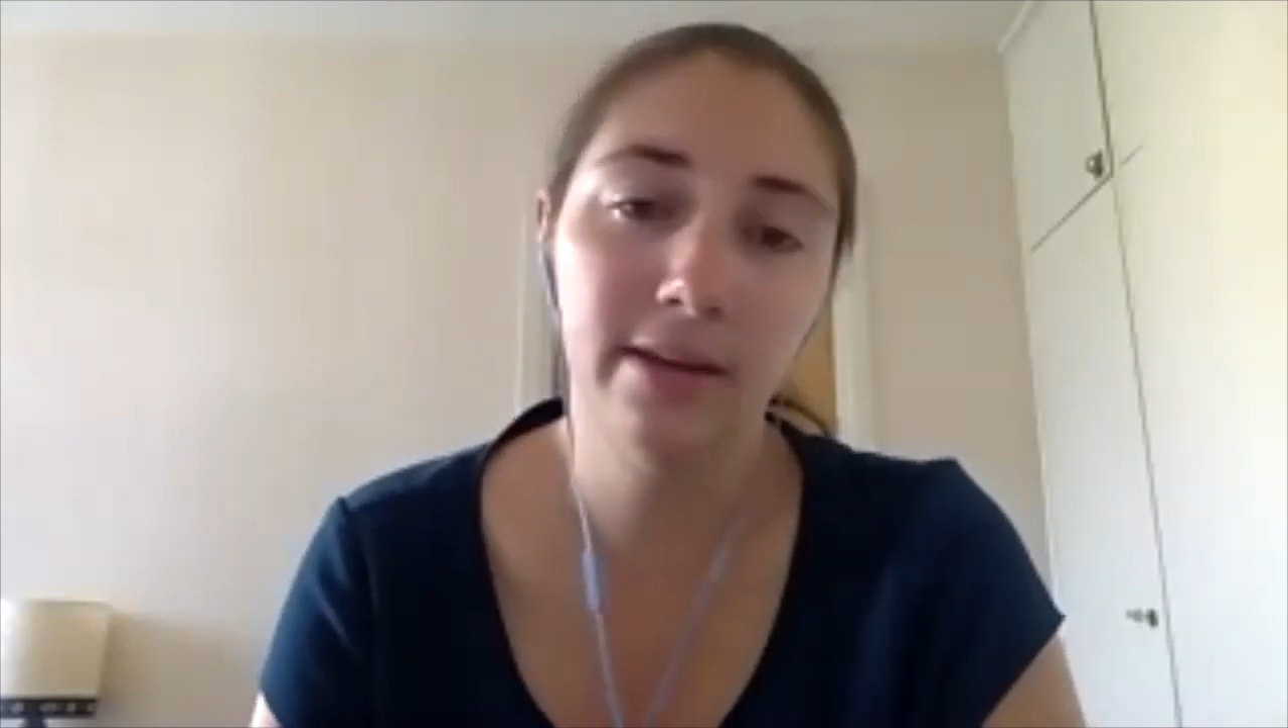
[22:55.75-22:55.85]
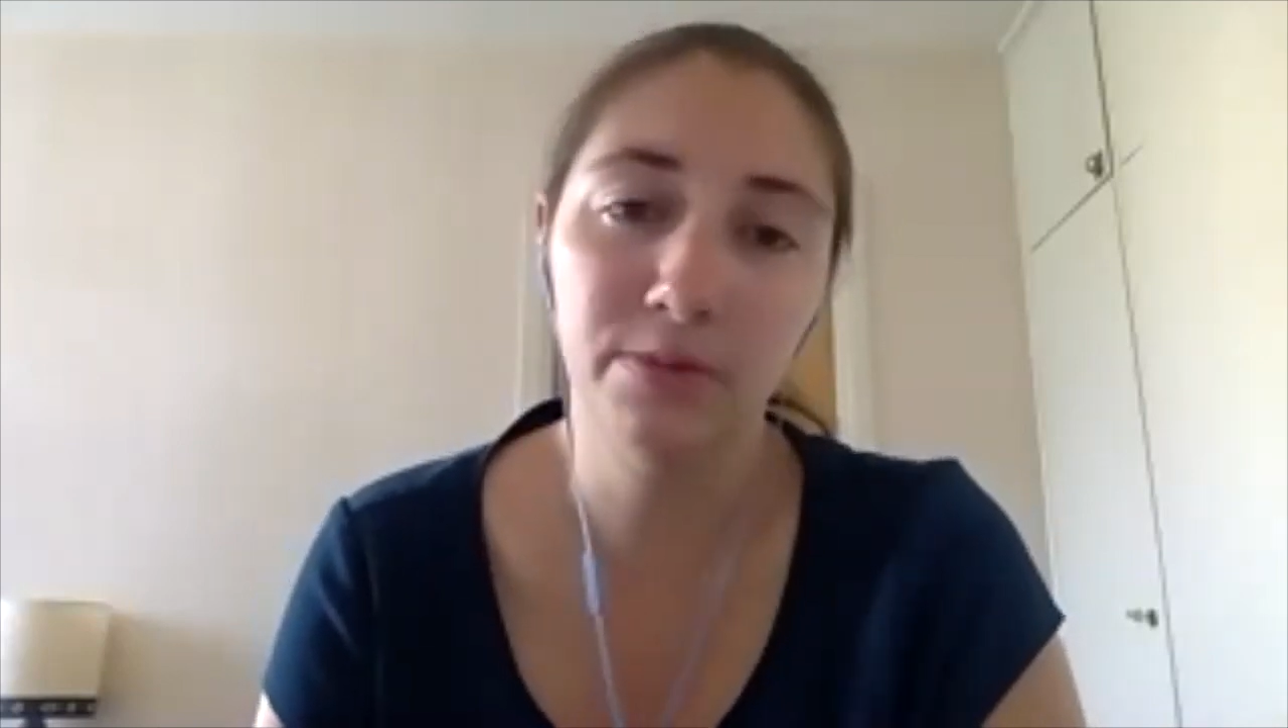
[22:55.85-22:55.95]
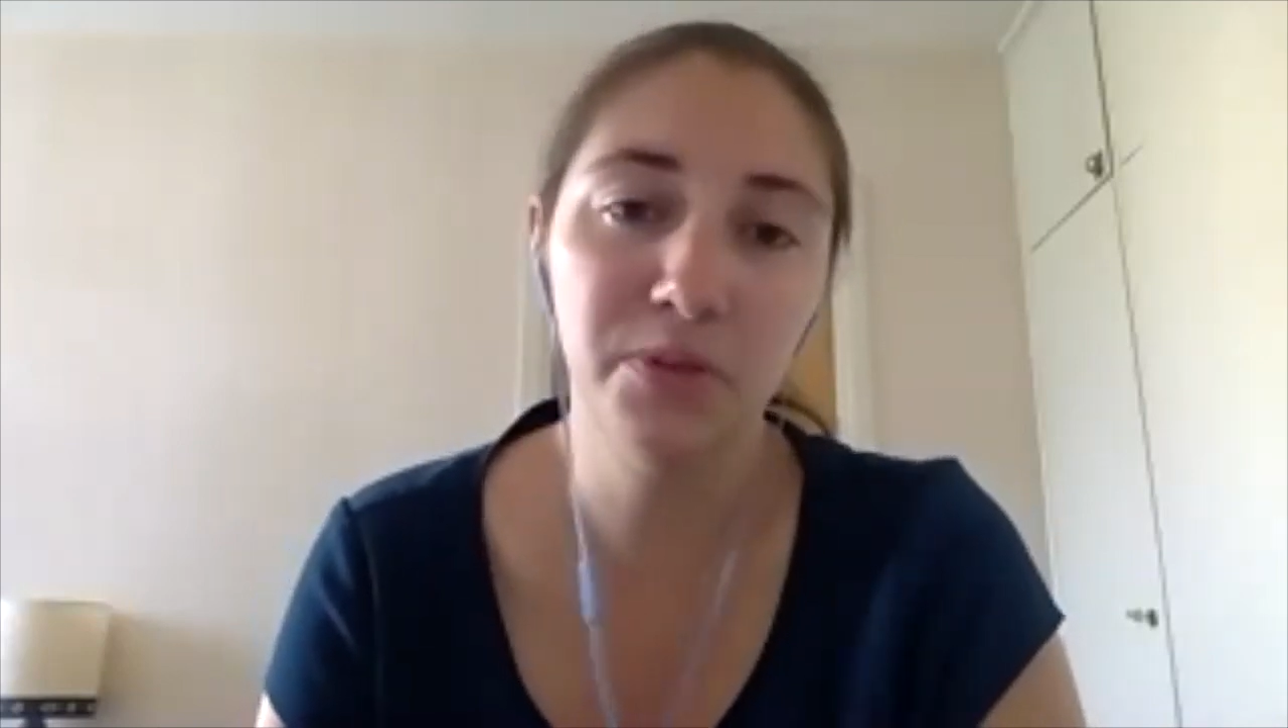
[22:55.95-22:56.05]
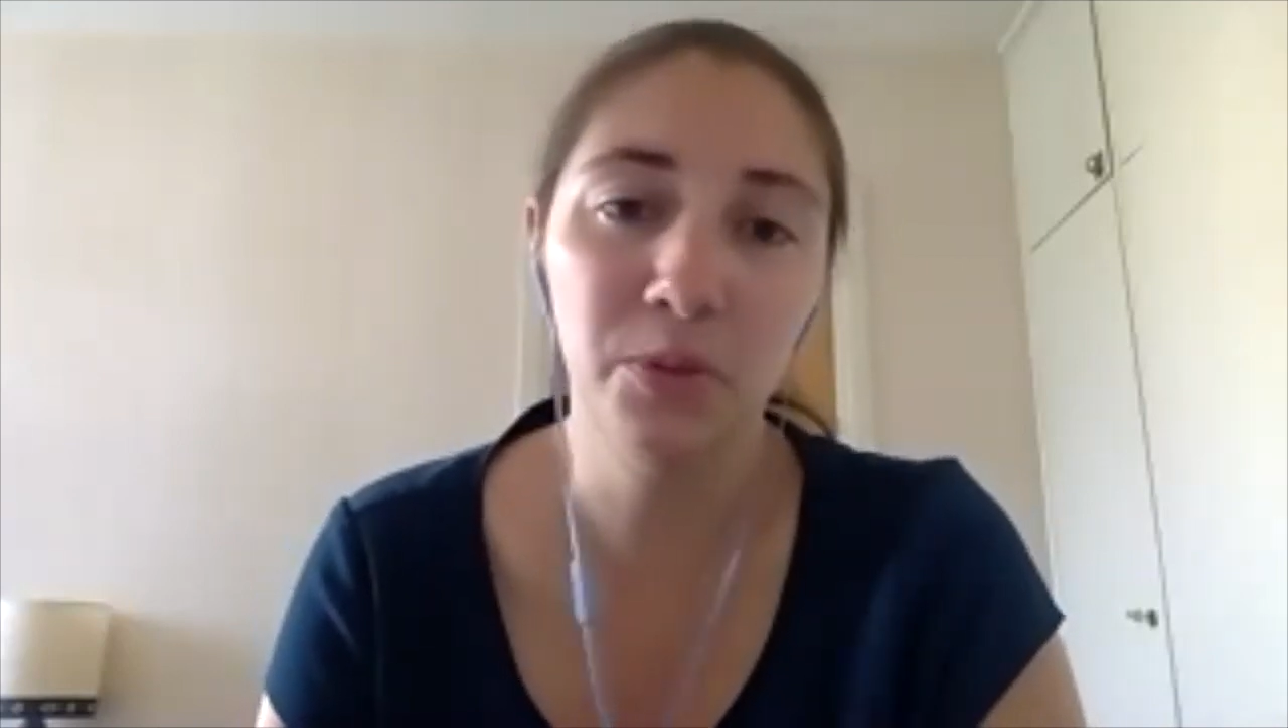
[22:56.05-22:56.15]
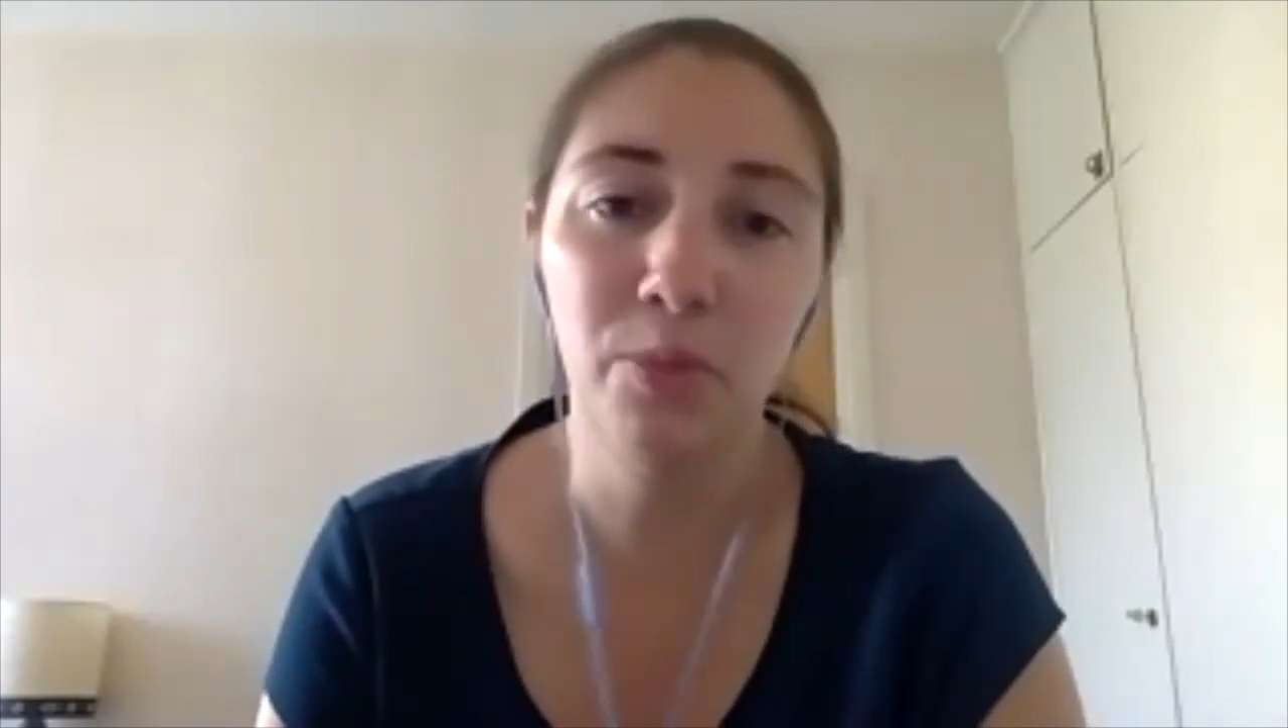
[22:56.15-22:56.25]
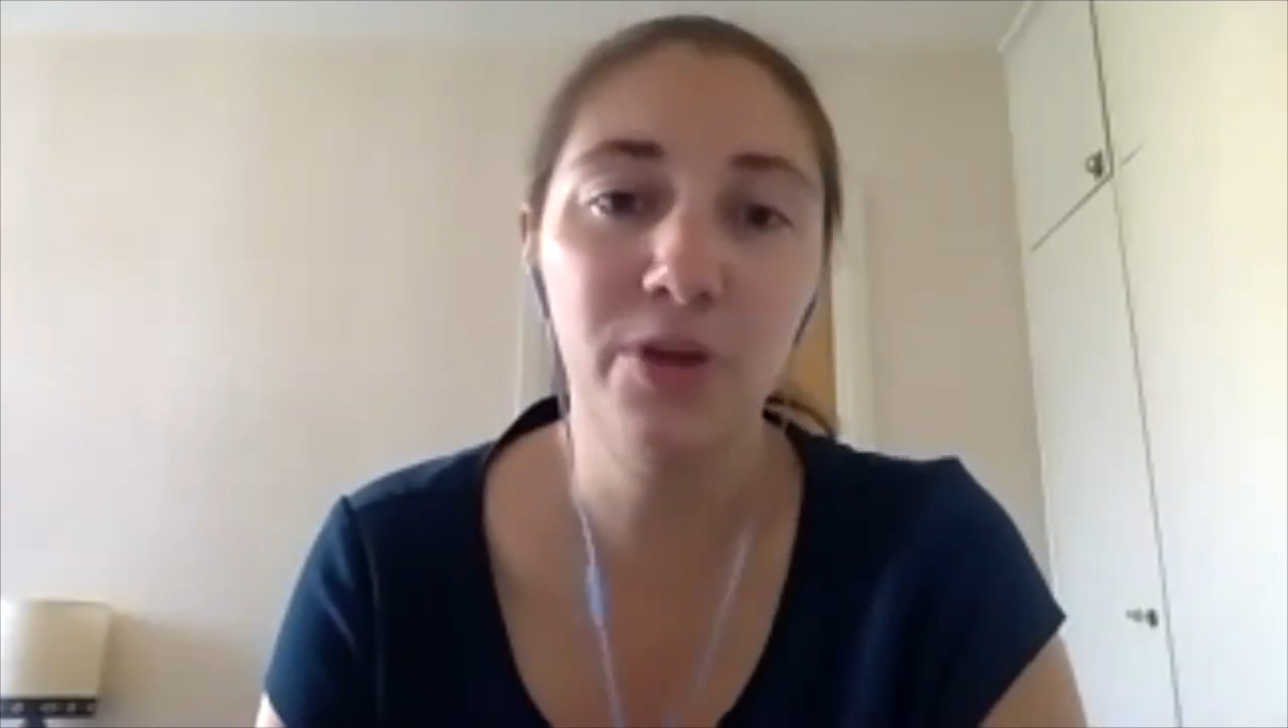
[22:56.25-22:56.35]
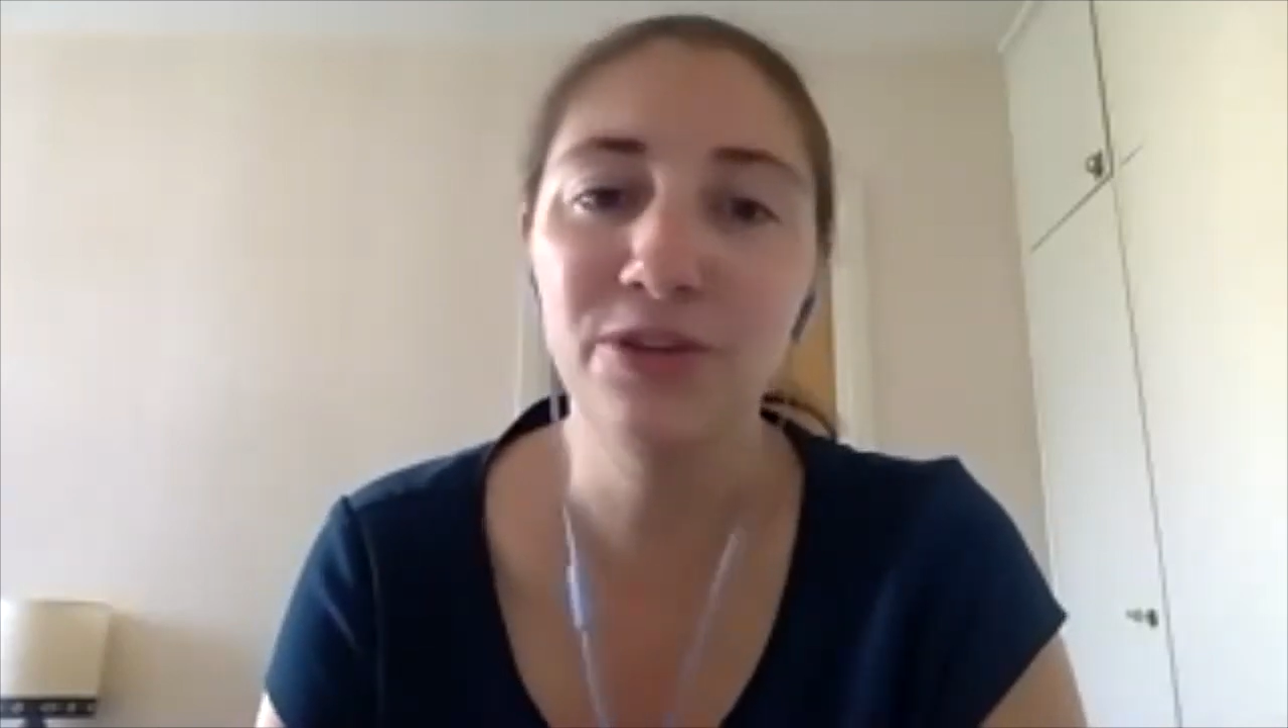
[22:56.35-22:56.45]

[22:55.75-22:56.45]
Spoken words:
also point